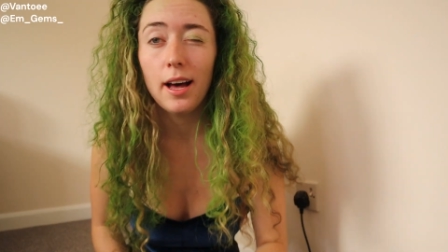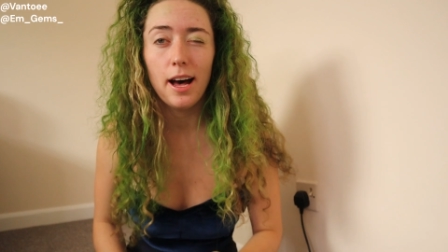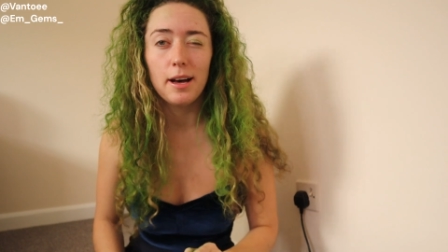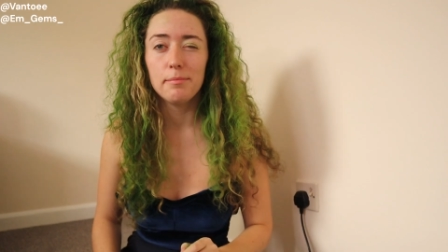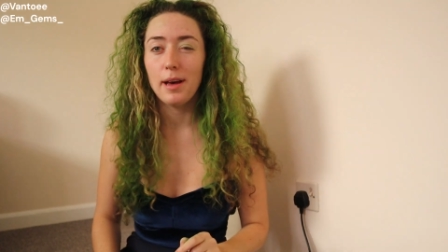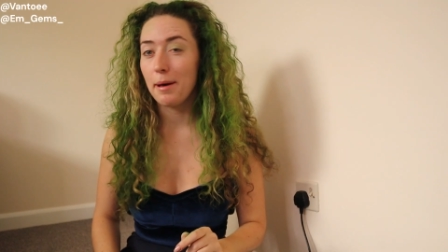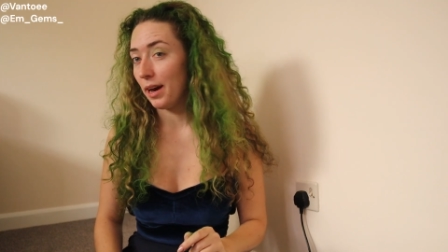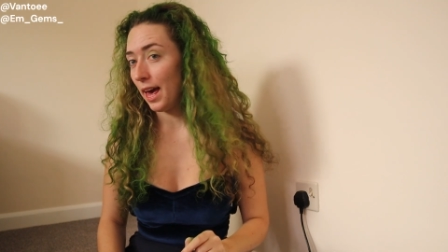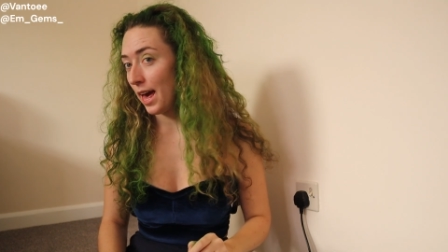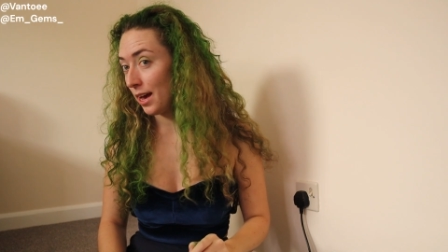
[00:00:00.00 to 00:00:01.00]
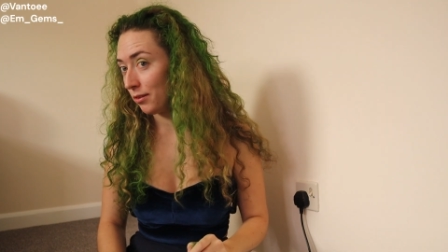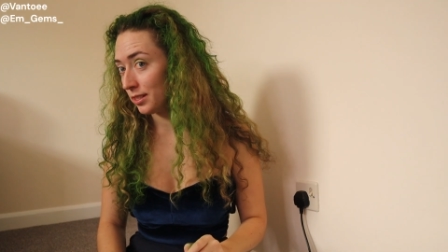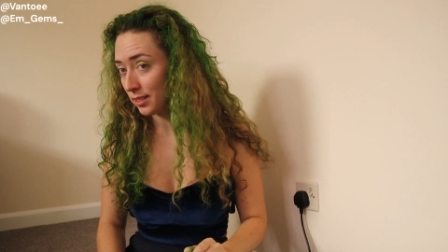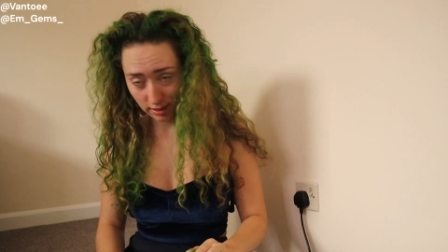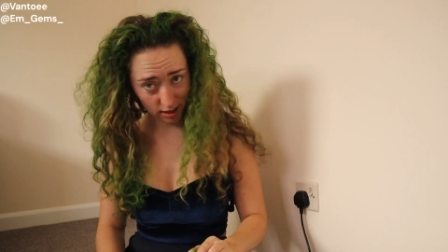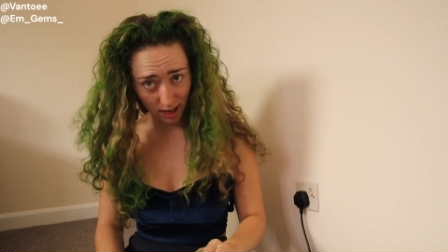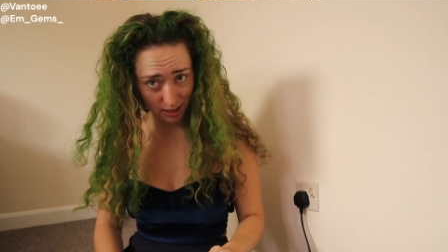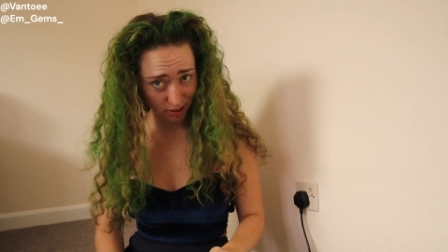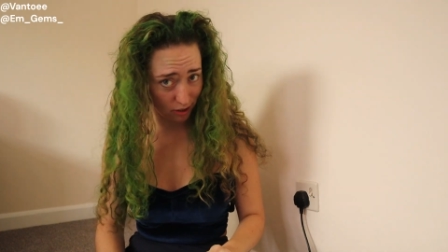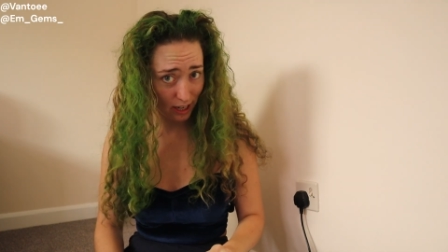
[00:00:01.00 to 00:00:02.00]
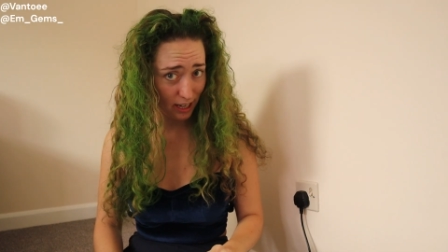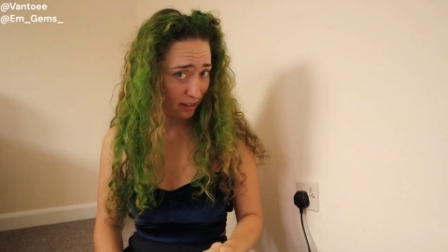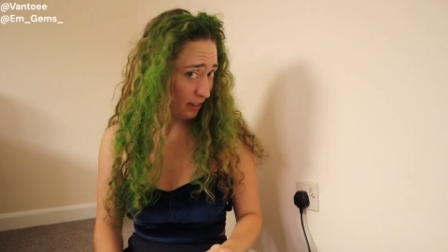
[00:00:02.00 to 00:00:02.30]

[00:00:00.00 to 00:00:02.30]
And my hair is kind of green